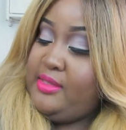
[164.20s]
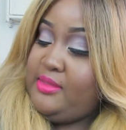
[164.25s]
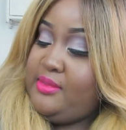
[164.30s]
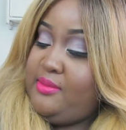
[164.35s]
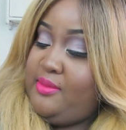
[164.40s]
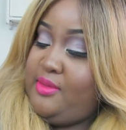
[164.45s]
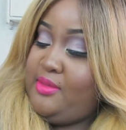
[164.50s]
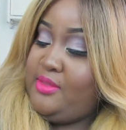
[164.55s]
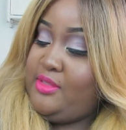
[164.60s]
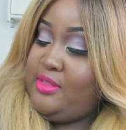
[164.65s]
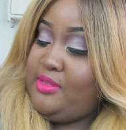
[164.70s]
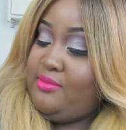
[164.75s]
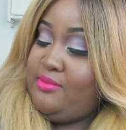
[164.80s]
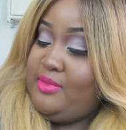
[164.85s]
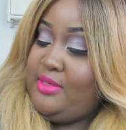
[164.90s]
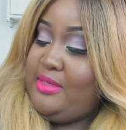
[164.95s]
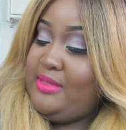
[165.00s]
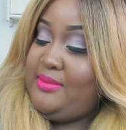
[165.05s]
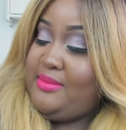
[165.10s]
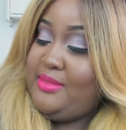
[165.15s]
So I'm gonna just
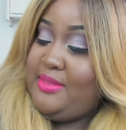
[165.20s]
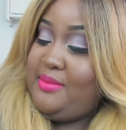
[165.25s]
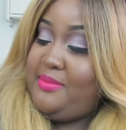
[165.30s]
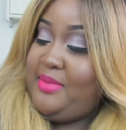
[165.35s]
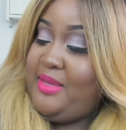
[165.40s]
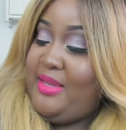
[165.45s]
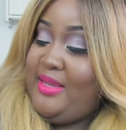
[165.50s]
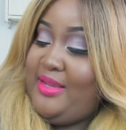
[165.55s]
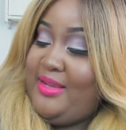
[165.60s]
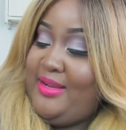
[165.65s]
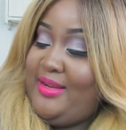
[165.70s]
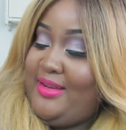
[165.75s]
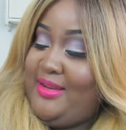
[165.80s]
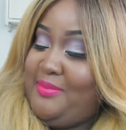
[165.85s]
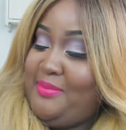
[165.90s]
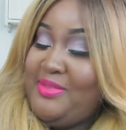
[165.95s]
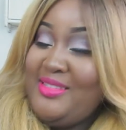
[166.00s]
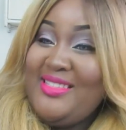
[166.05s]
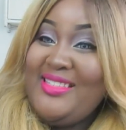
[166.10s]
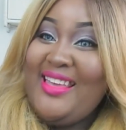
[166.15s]
rub some here.
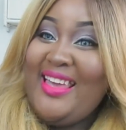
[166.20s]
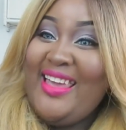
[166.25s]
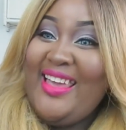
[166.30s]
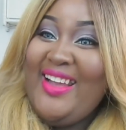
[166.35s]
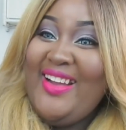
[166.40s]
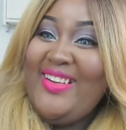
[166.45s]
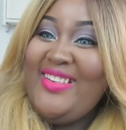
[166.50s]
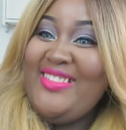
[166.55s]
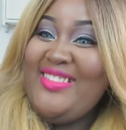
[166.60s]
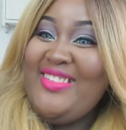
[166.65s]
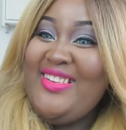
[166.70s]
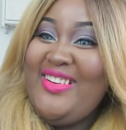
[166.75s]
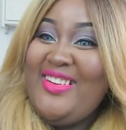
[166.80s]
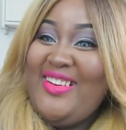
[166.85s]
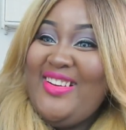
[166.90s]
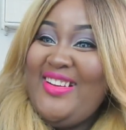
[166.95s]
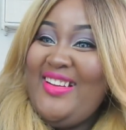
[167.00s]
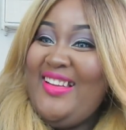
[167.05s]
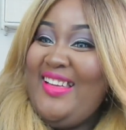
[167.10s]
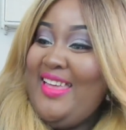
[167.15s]
I'm scared,
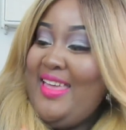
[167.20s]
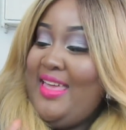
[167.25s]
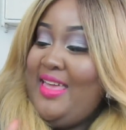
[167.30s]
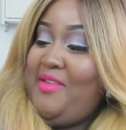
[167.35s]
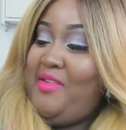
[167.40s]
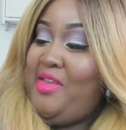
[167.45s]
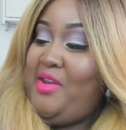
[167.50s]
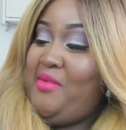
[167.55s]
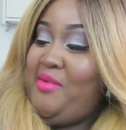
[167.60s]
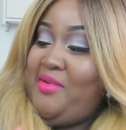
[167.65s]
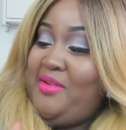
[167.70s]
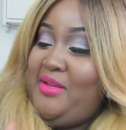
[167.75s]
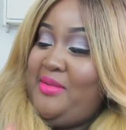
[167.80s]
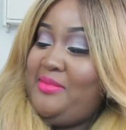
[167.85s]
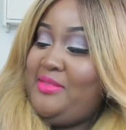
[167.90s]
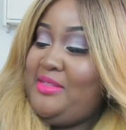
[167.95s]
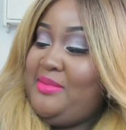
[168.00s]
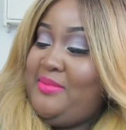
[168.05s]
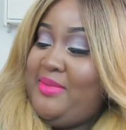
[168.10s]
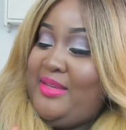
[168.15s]
y'all. And I'm gonna rub
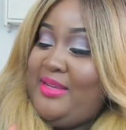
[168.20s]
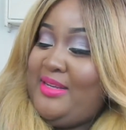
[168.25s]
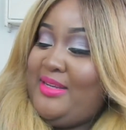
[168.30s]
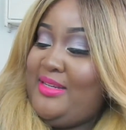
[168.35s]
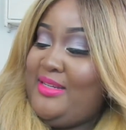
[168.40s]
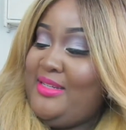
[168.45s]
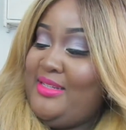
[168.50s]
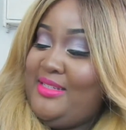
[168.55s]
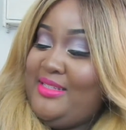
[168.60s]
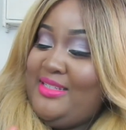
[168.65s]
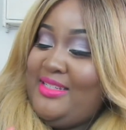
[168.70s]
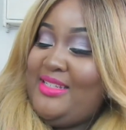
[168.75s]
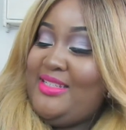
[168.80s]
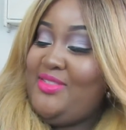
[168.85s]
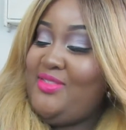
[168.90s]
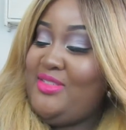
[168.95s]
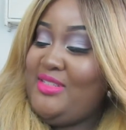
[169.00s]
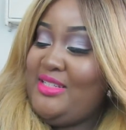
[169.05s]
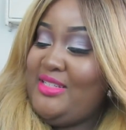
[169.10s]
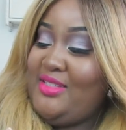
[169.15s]
some here,
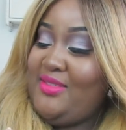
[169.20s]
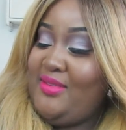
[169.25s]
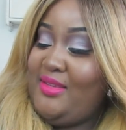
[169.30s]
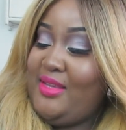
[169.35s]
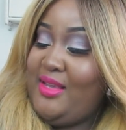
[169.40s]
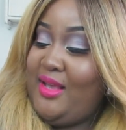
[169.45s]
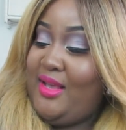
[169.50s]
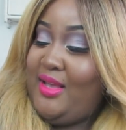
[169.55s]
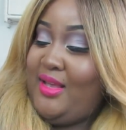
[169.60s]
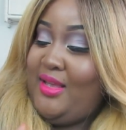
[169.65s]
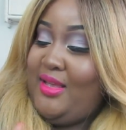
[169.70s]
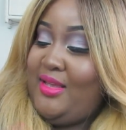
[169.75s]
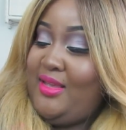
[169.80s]
just, just for y'all.